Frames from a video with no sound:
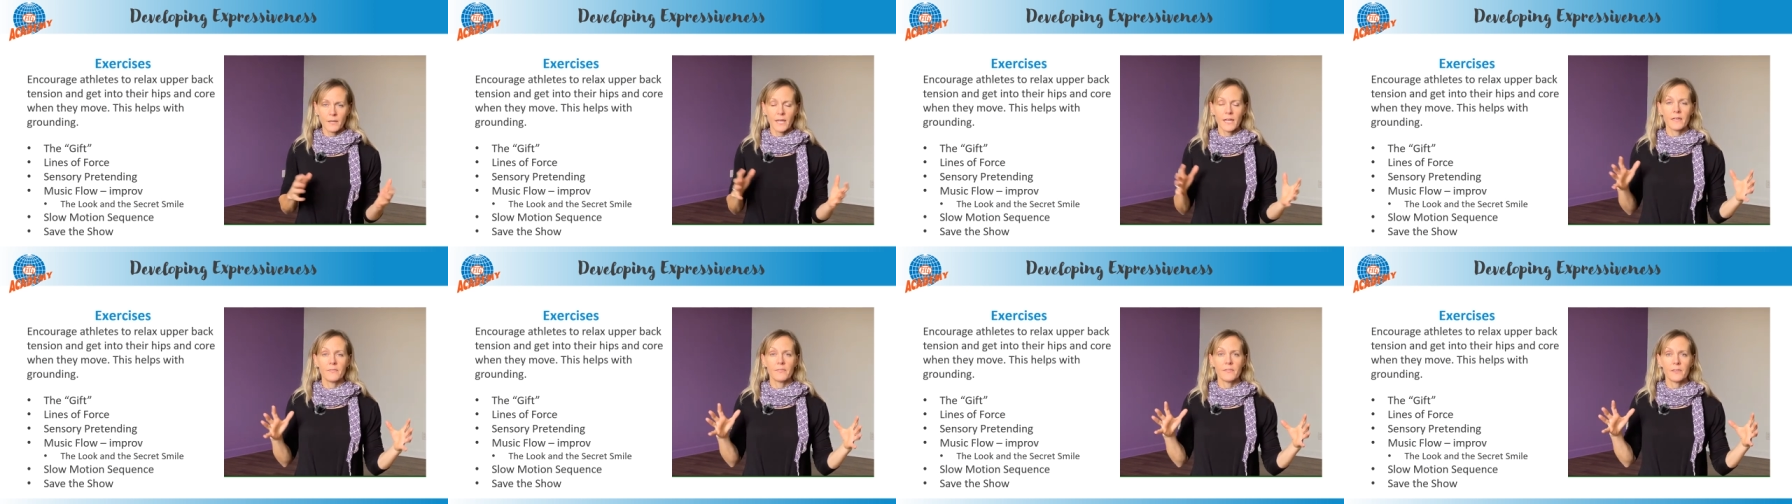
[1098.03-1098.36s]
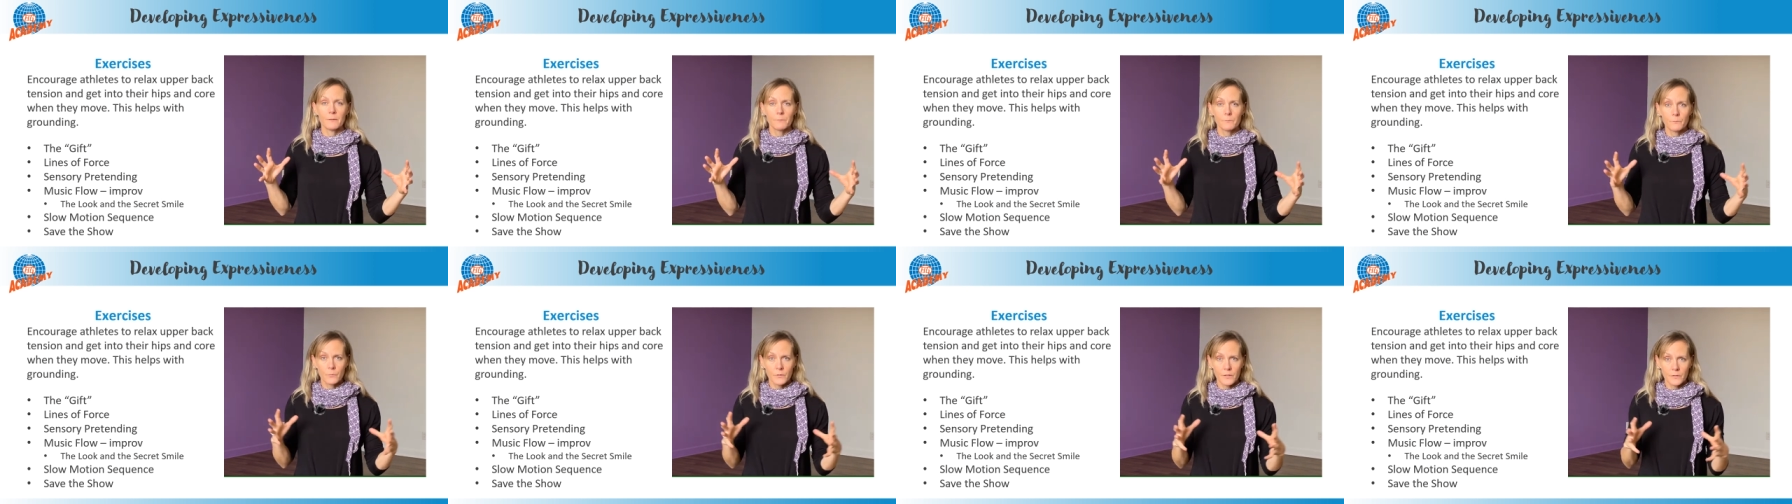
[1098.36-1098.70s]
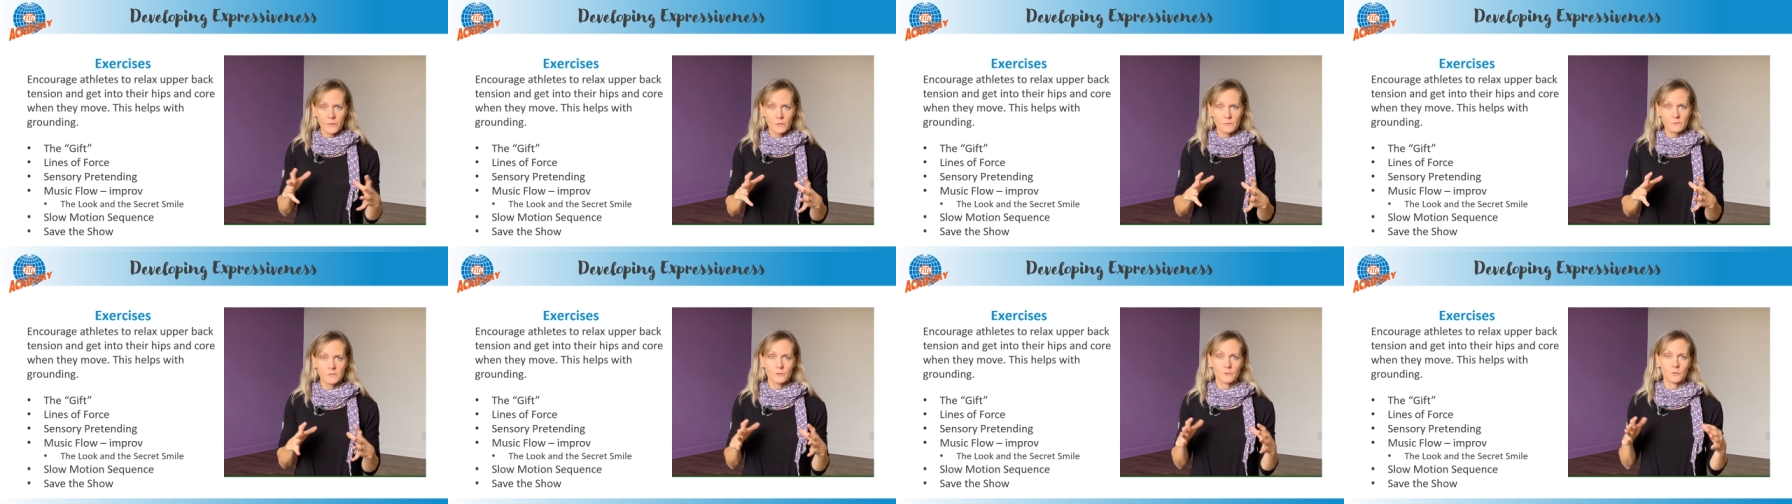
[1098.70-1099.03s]
and then bring
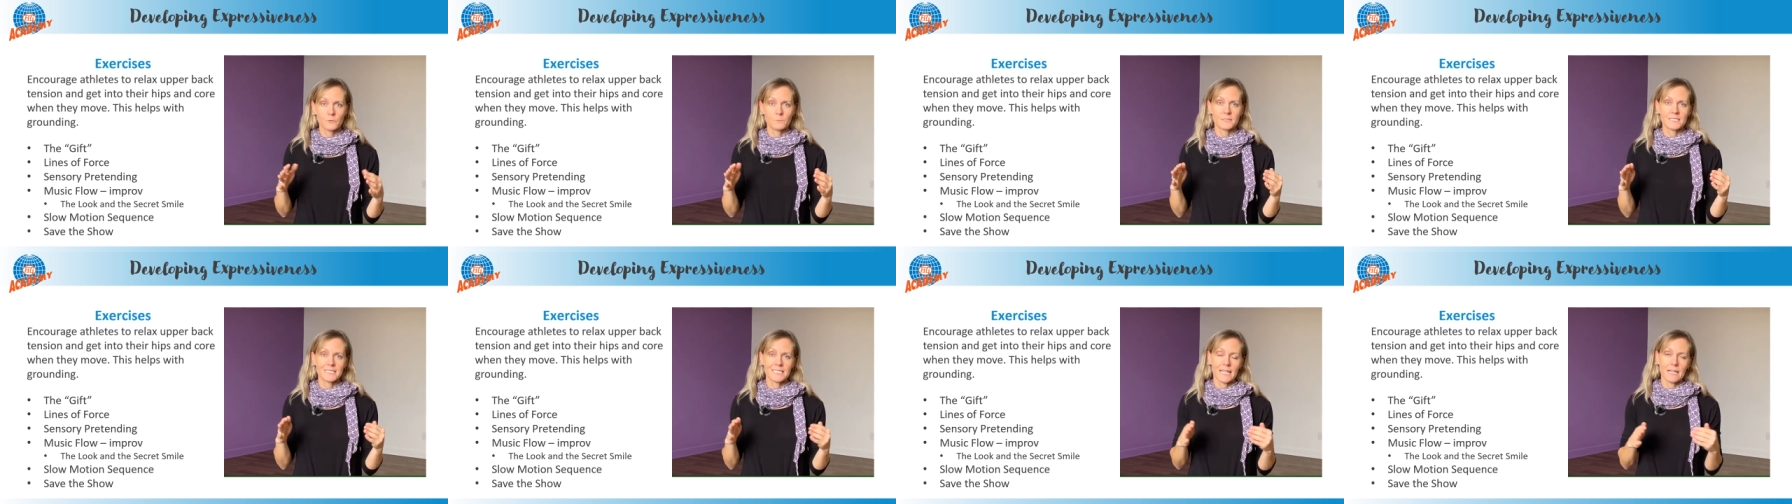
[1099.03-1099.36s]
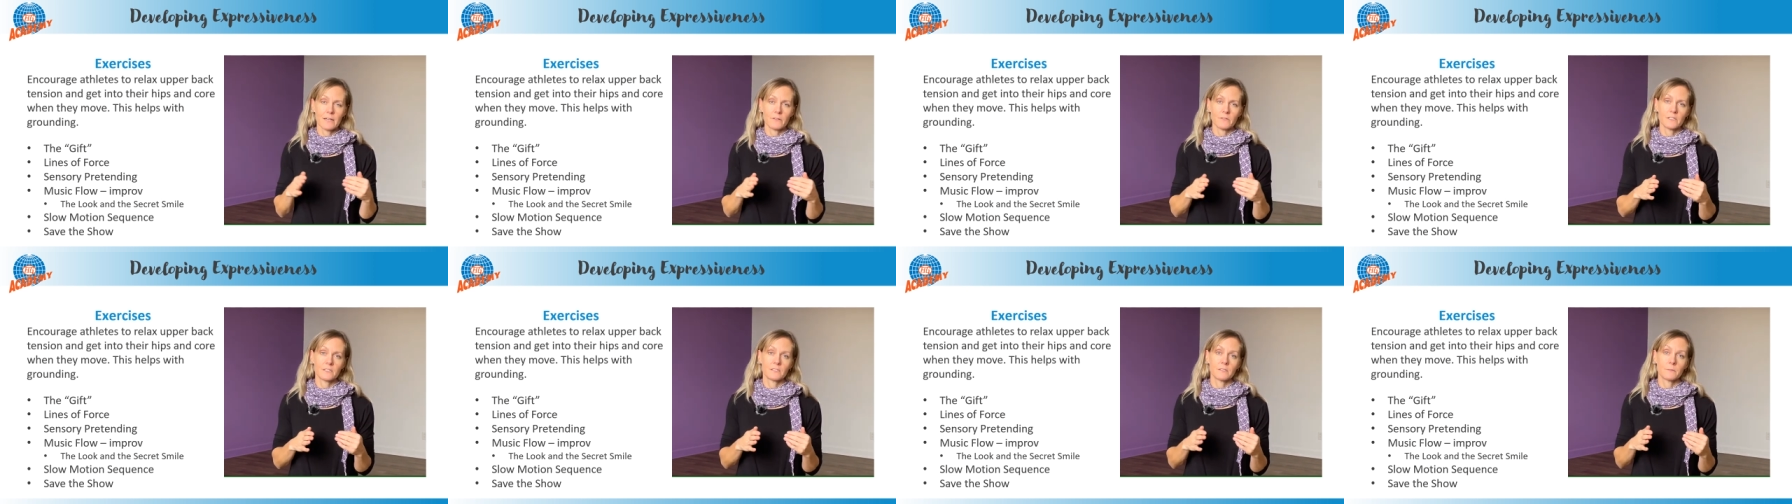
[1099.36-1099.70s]
those groups down into